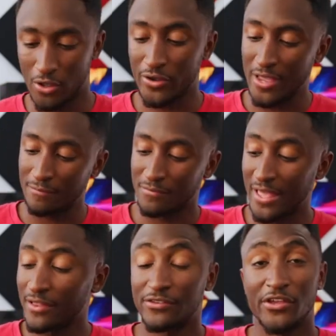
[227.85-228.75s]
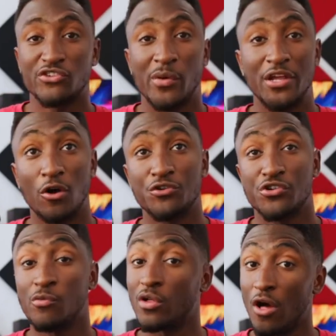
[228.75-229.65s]
Okay, Galaxy S20
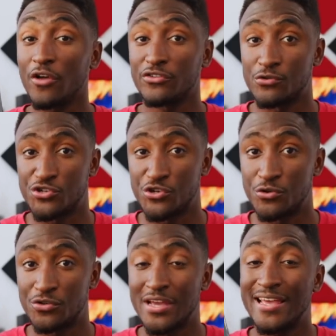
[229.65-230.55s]
Ultra will also shoot